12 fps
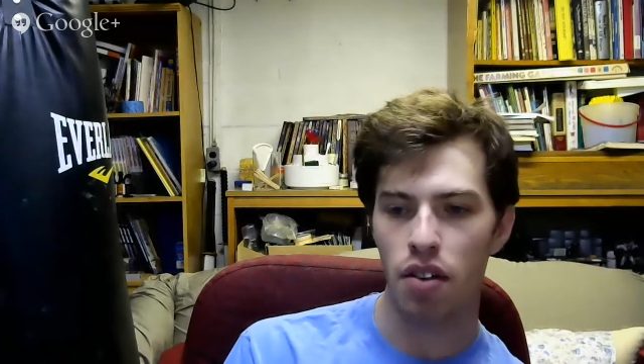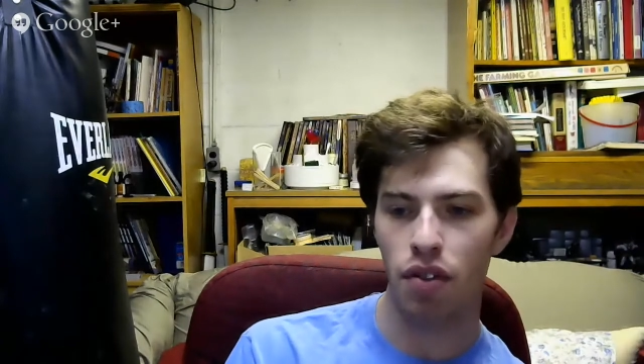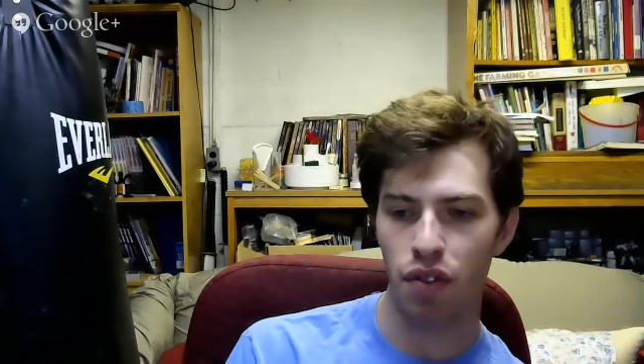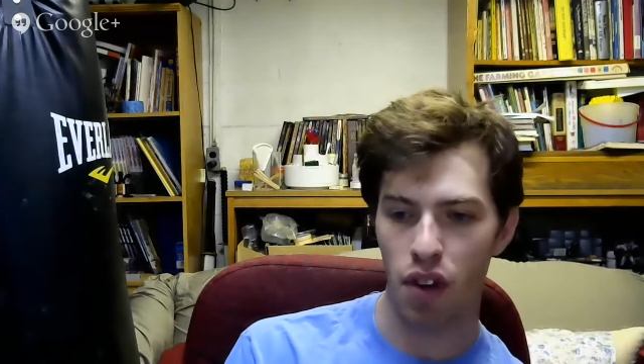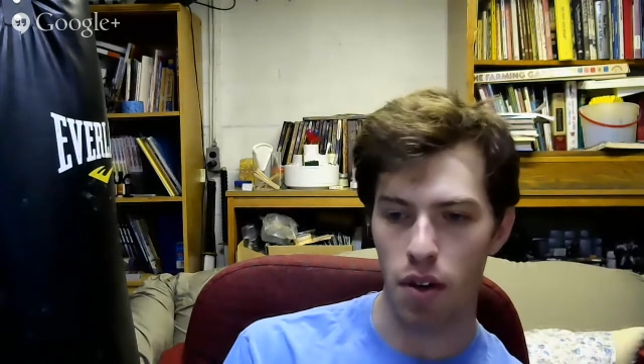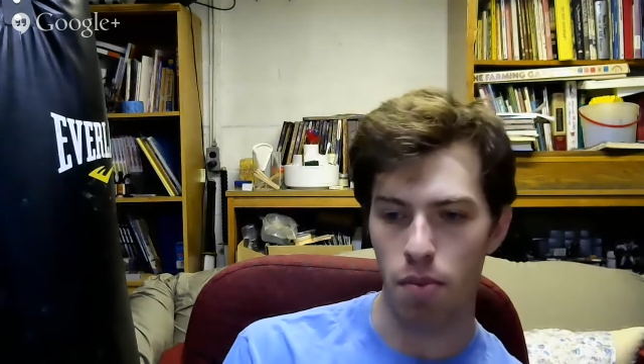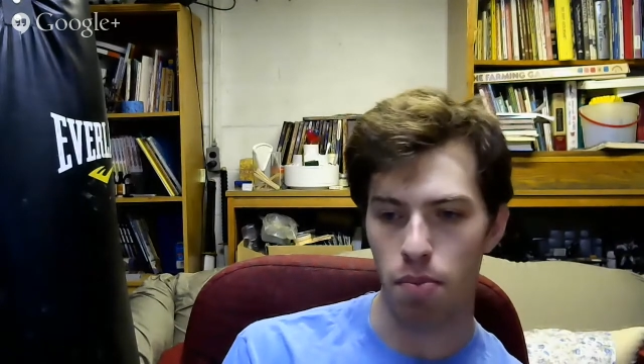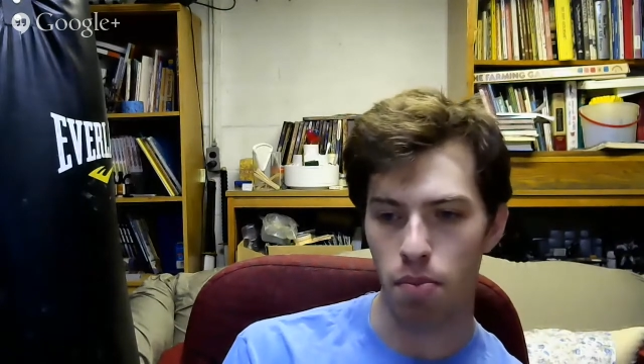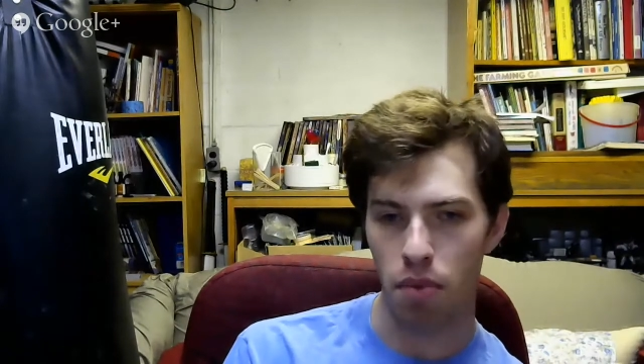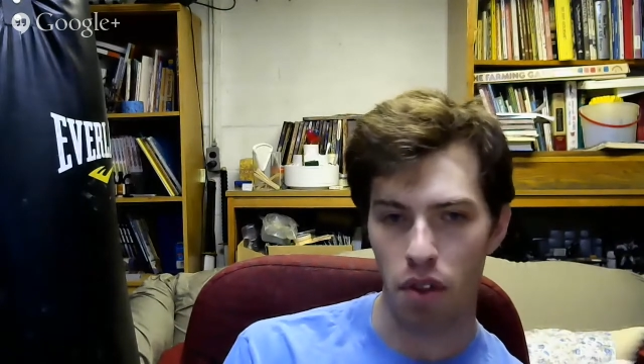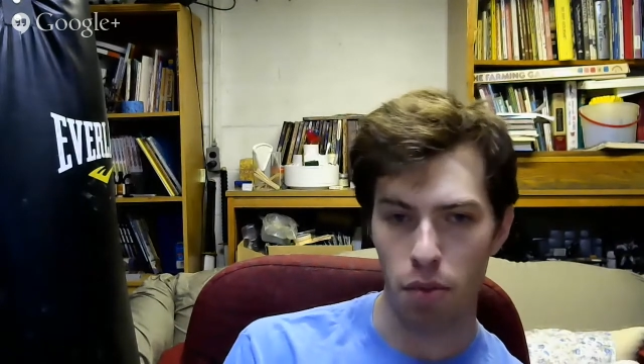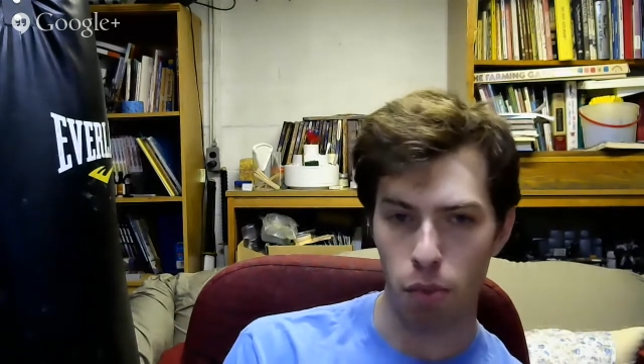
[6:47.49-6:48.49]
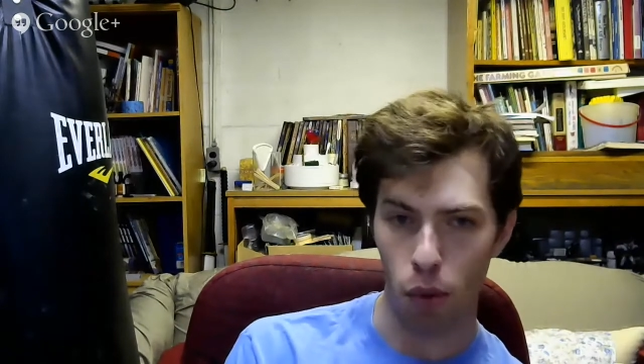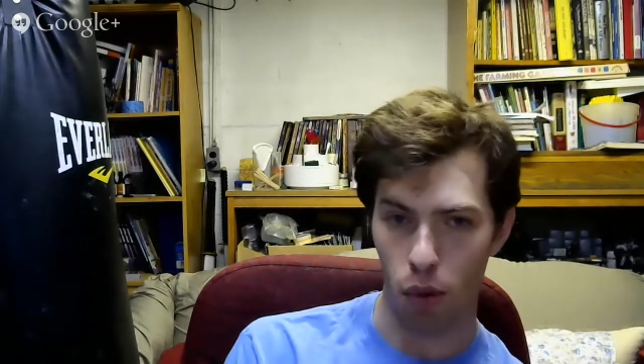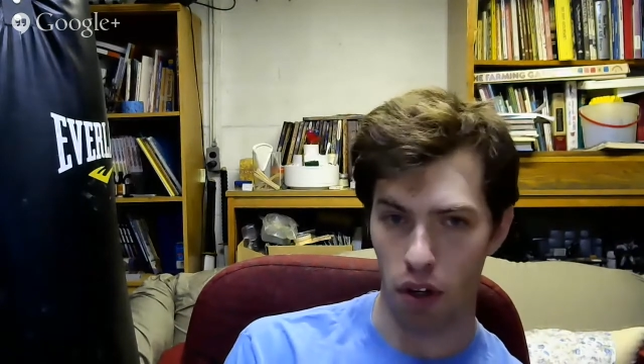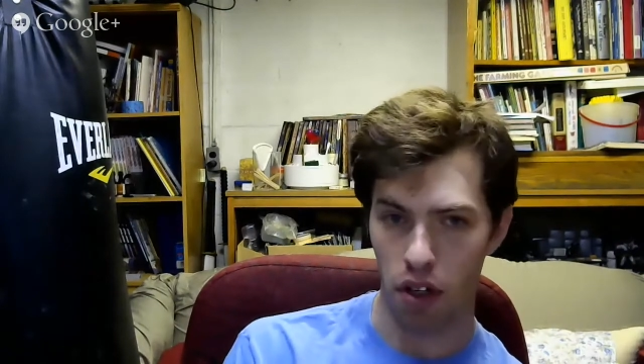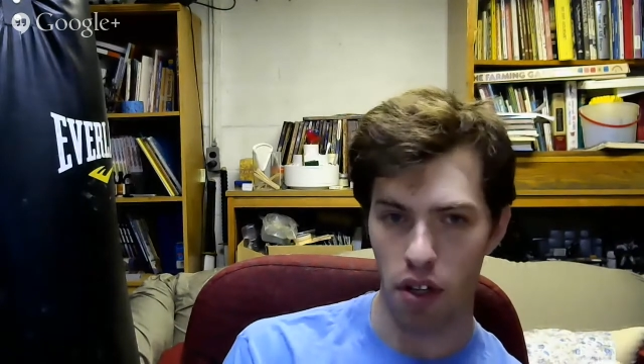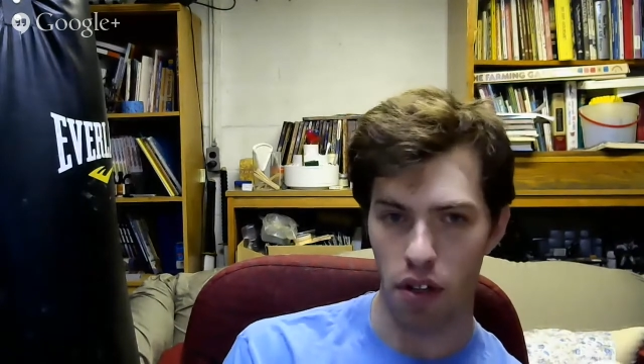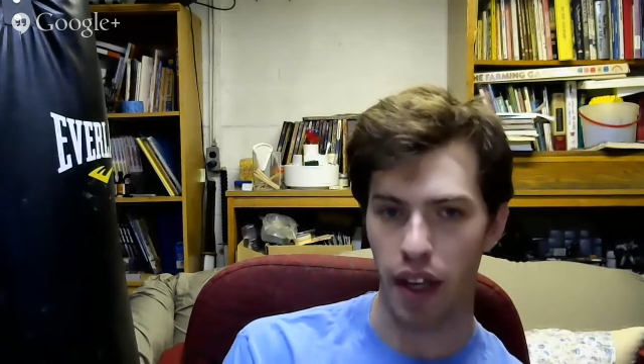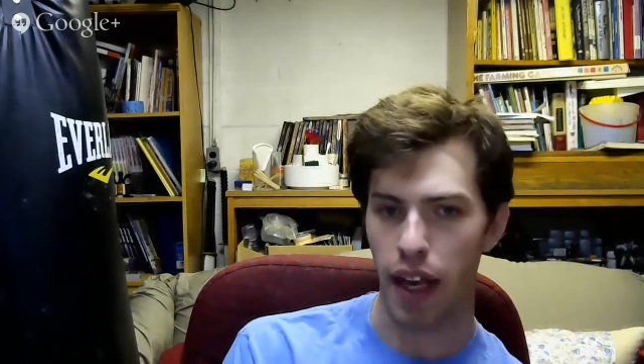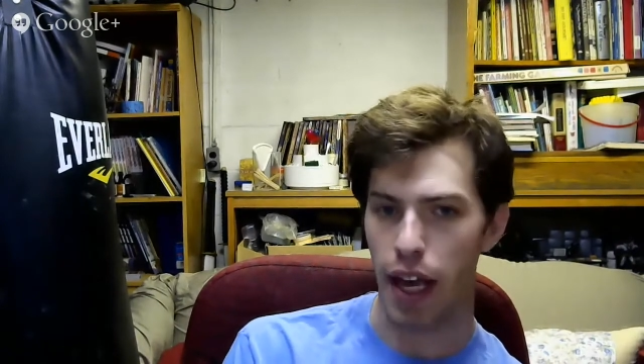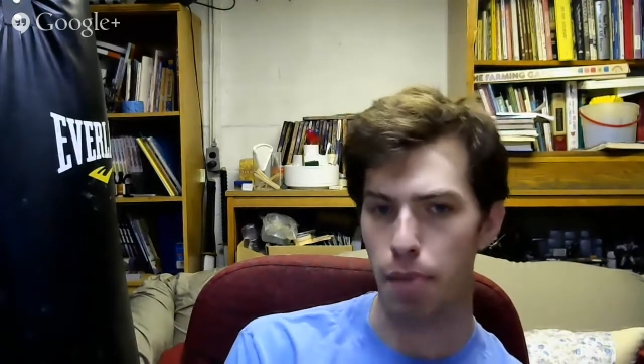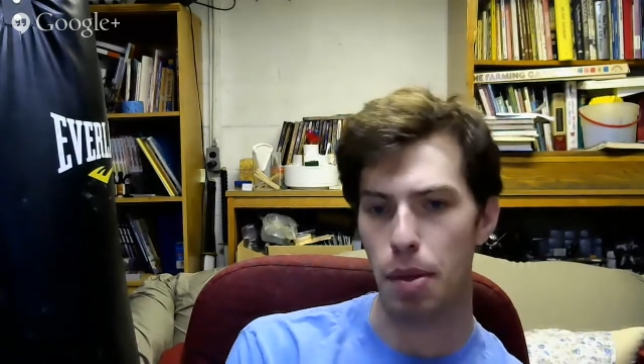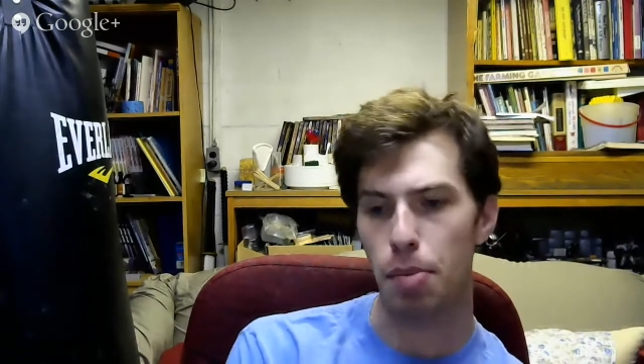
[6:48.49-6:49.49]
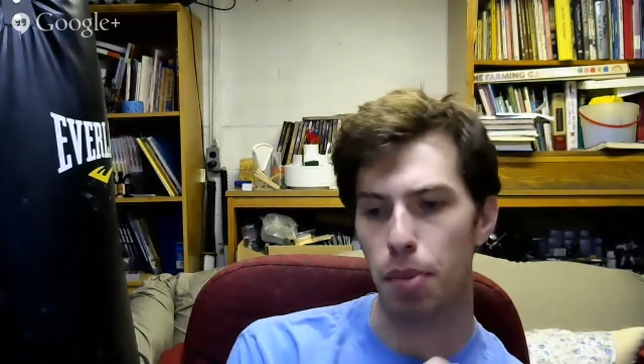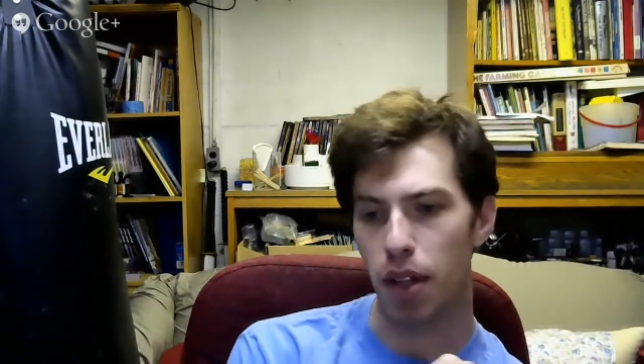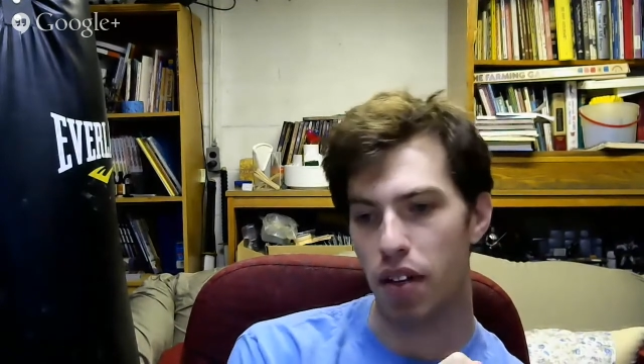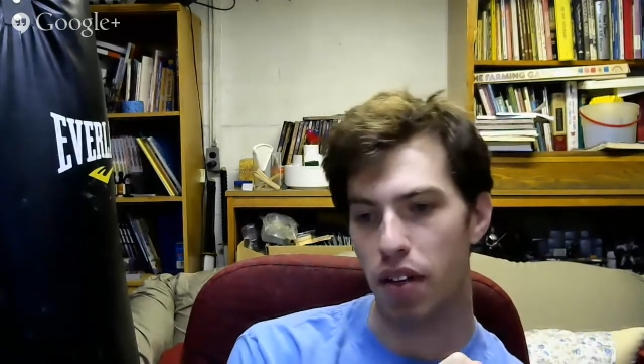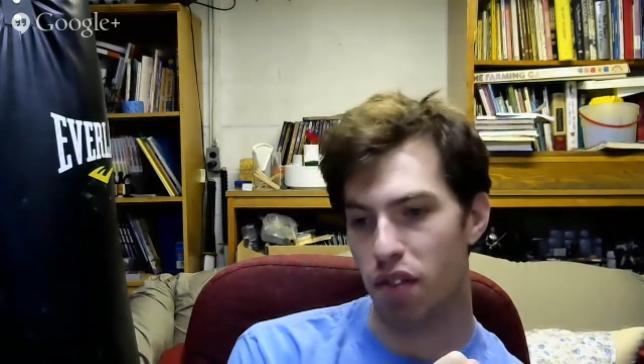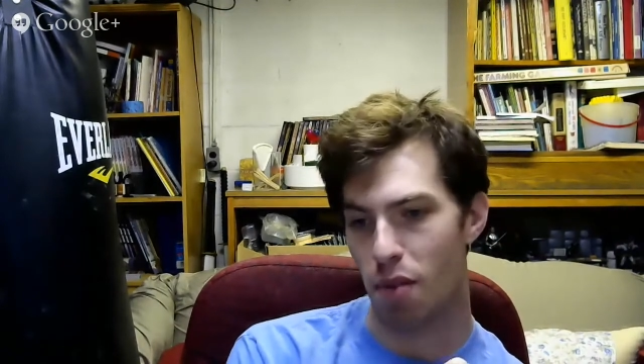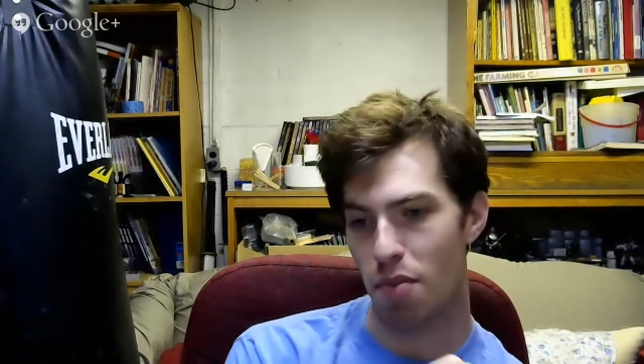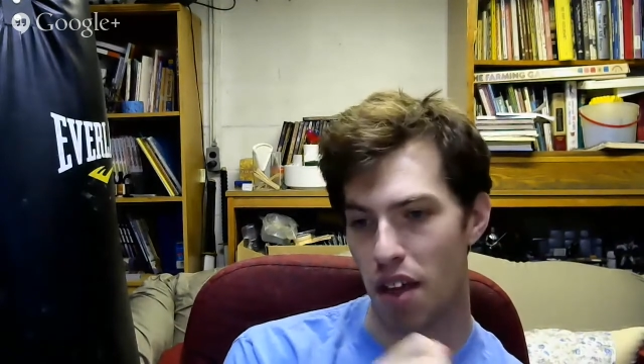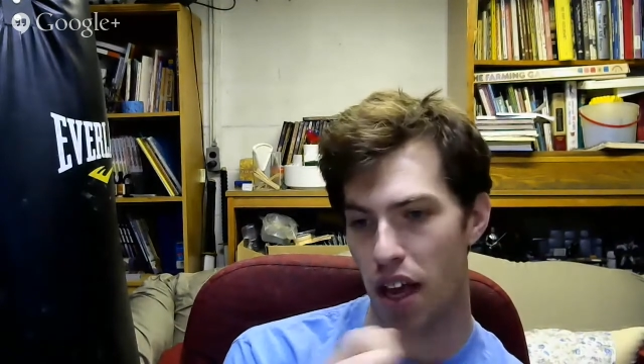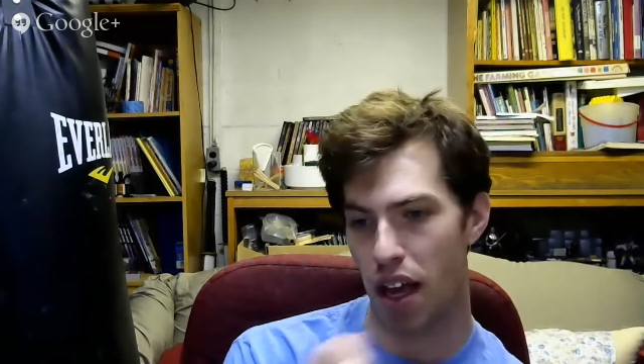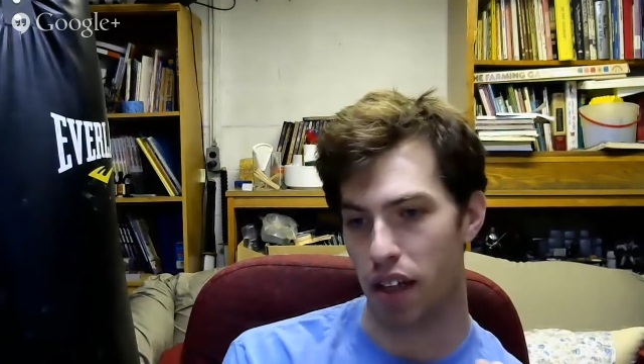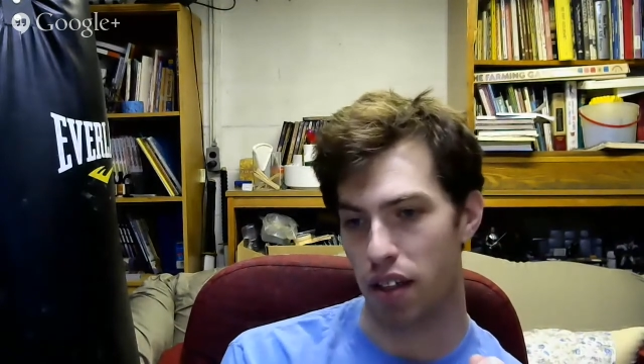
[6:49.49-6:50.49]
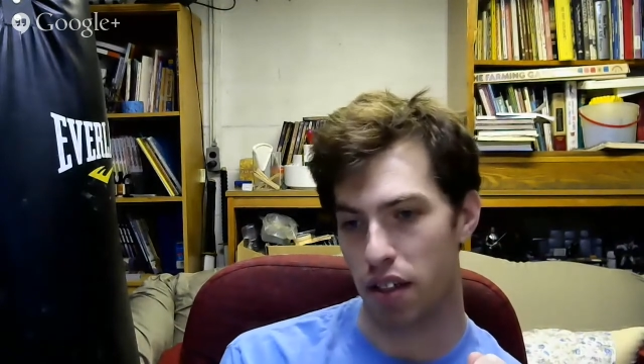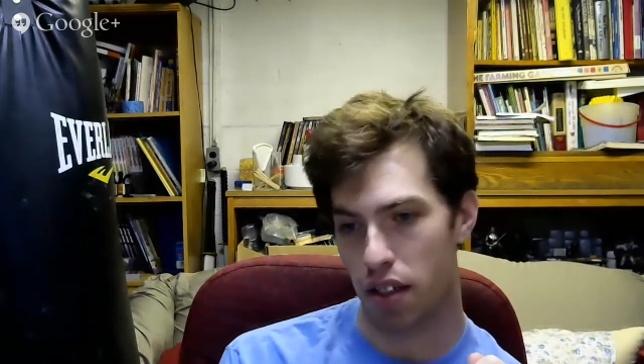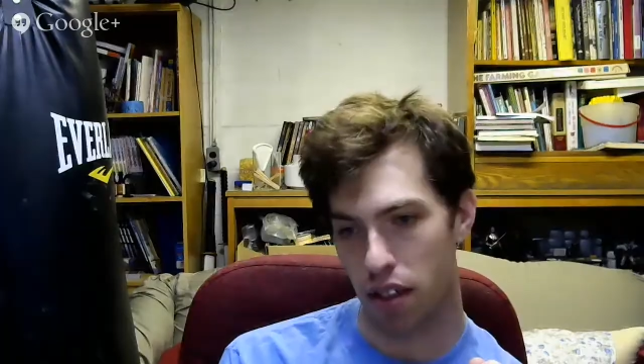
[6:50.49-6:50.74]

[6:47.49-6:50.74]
from the board. They can't be played from the hand.